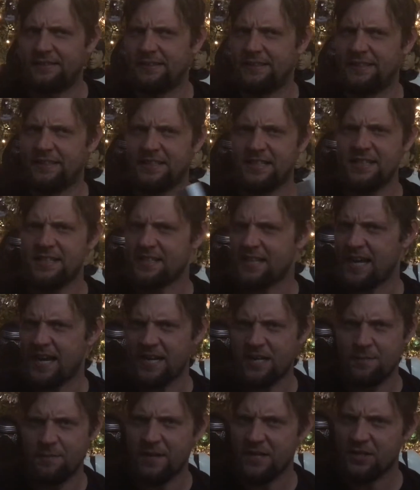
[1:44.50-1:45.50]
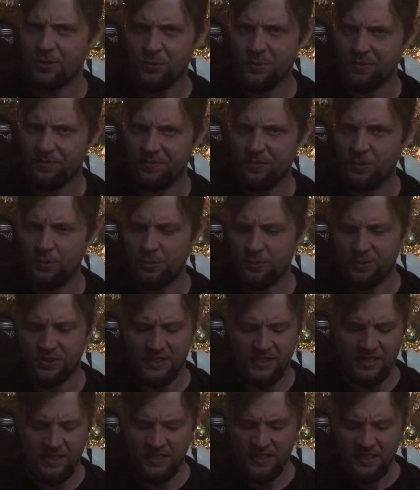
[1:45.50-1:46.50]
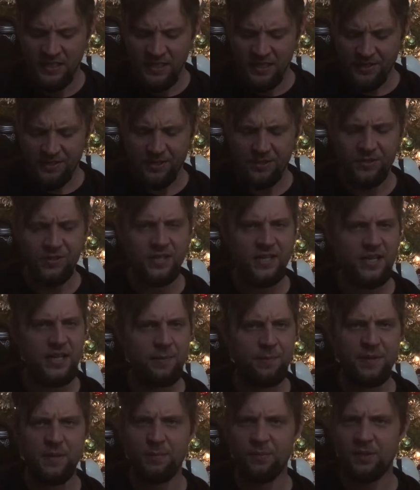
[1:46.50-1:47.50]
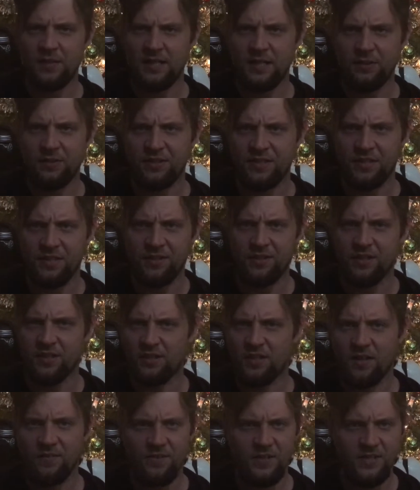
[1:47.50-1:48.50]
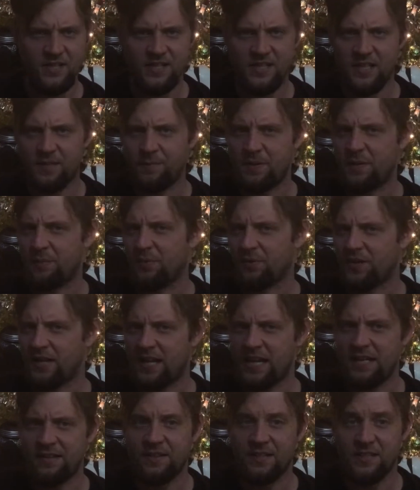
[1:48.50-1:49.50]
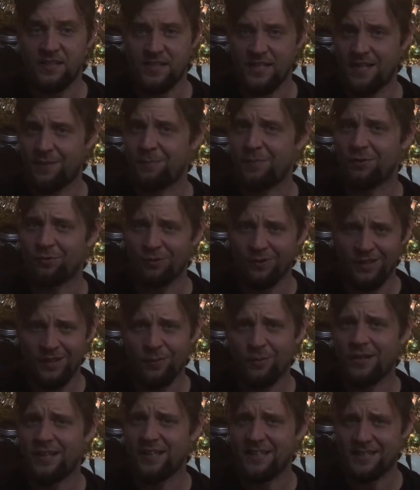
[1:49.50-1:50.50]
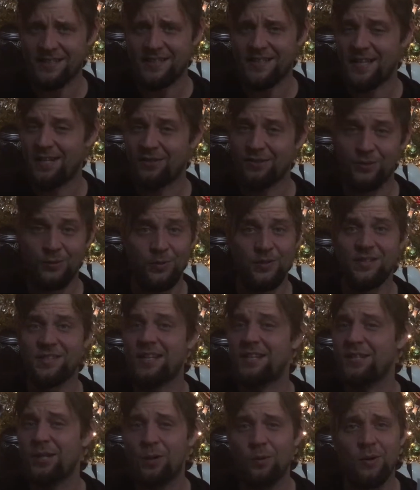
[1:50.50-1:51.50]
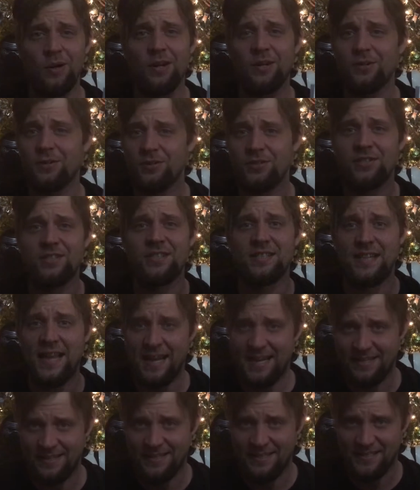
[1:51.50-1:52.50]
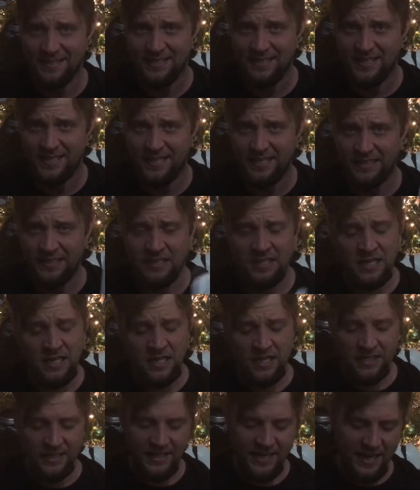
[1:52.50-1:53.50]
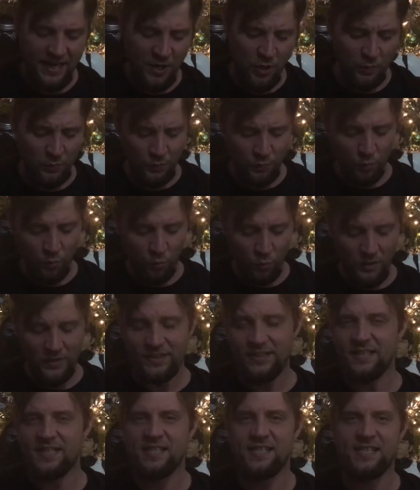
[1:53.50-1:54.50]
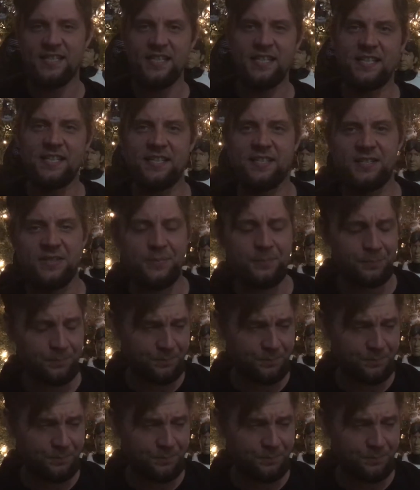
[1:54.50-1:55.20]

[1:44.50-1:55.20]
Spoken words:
it gets kind of mixed reviews. Like, there's people out there that love this thing, people that hate this thing, but really what it gets down to is they don't understand this thing. Now, what this is,